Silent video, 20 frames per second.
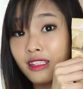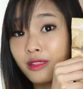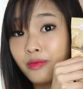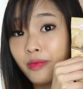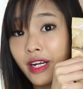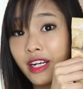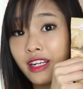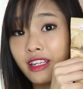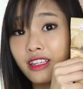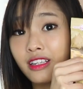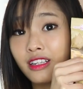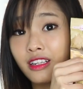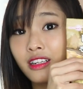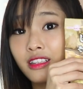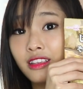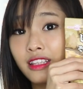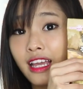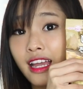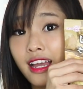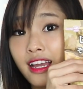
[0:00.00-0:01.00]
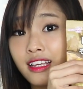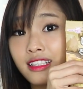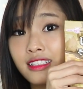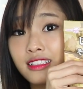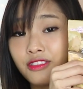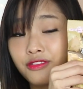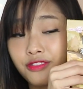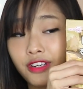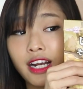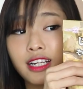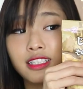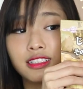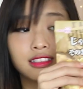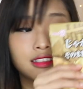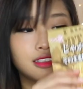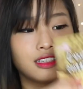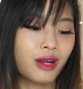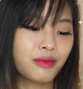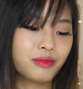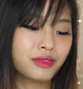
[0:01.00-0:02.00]
this part here, that has fries.
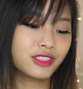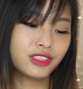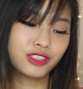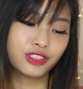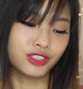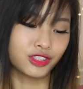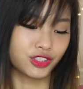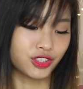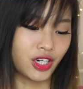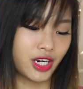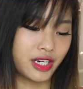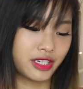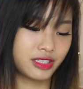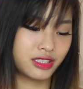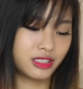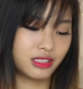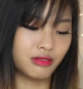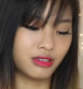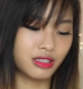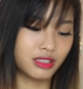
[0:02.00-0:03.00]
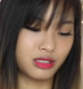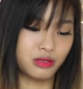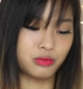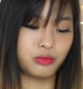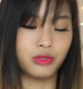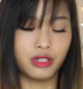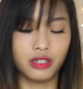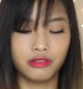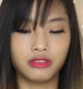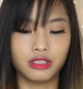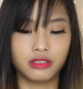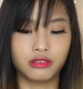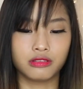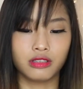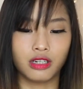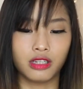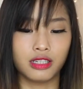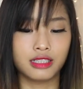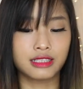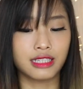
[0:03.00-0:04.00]
I'm just gonna try it, see whether it's worth the $2
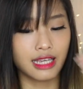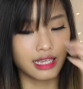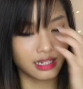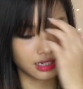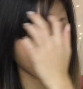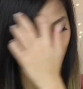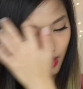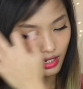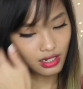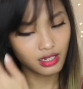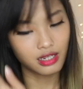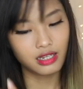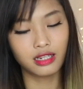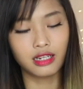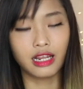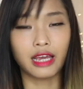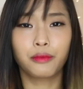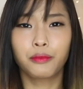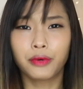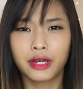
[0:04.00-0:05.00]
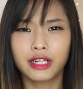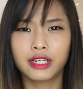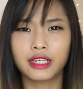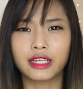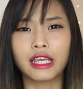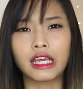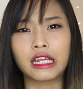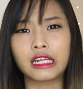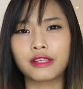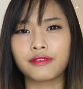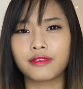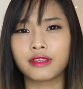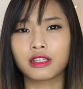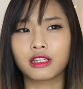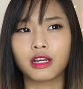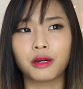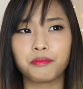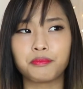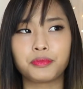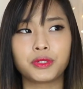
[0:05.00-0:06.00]
and like whether it can even
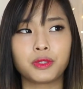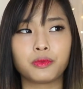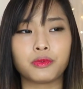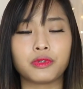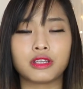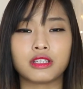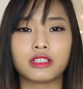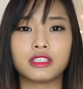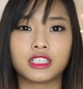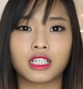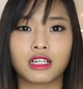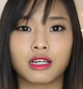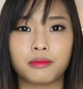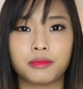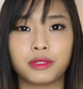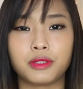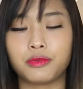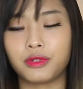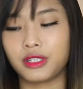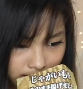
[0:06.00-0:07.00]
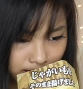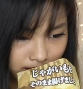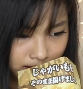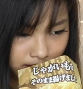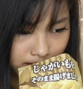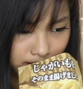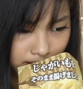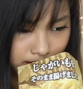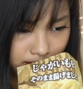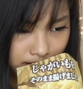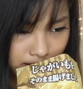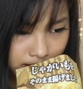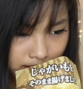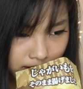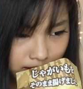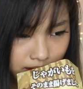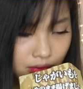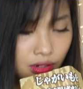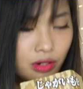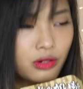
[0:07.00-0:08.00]
compete with the Jagabee one.
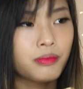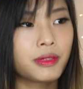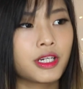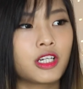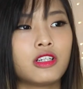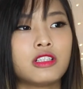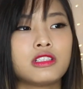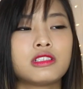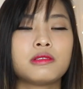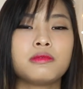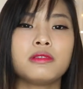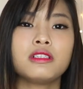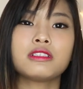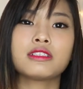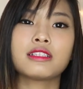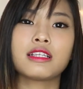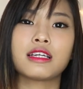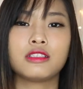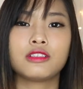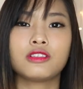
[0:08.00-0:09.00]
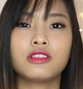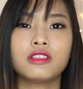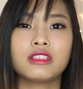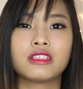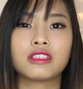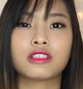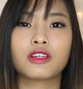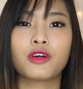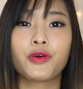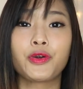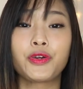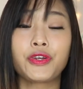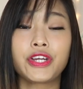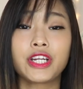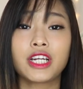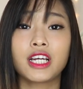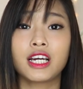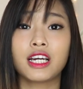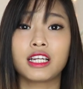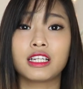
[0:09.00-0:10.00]
Oh my god, it smells like, you know the
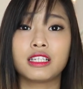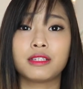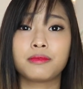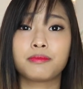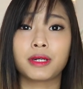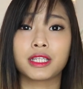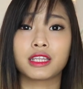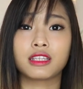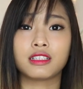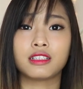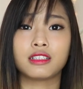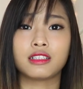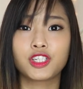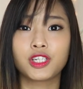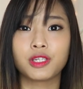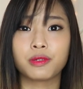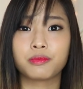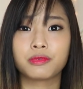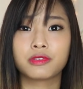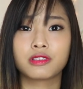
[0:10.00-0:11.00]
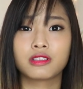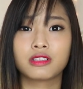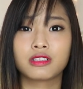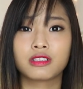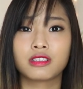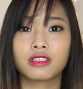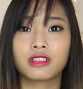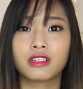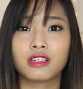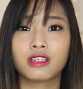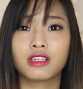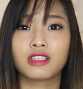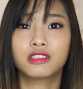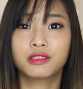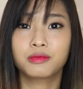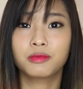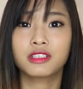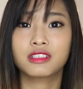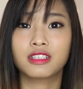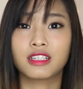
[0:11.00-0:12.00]
Korean honey butter chips? It
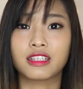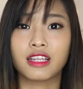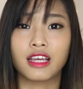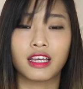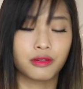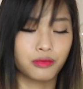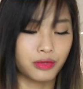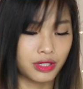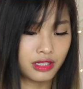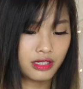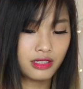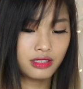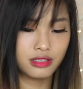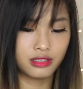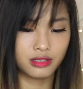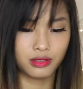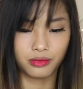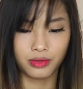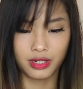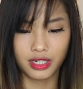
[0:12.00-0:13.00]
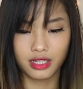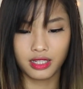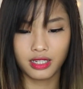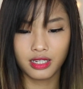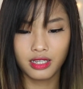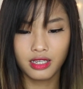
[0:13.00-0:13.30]
smells like that. Wait, this is a what?